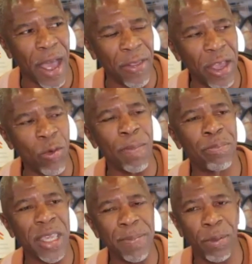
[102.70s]
when
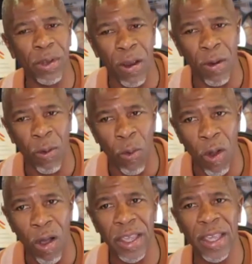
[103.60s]
people are
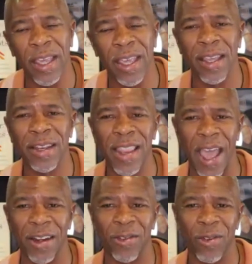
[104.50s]
walking in that
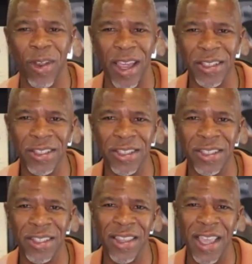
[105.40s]
grace, and
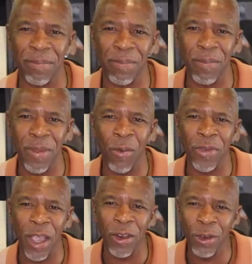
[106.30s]
that when they're
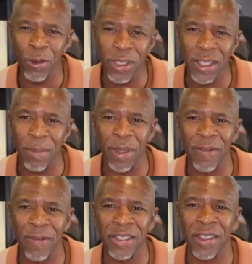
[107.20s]
using the pivots
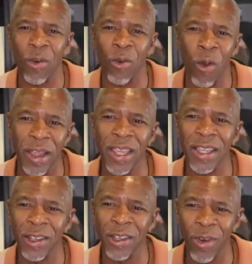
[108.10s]
and they're walking into
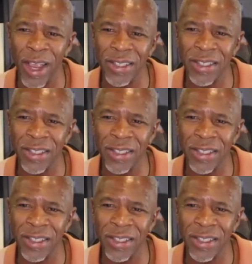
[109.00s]
grace,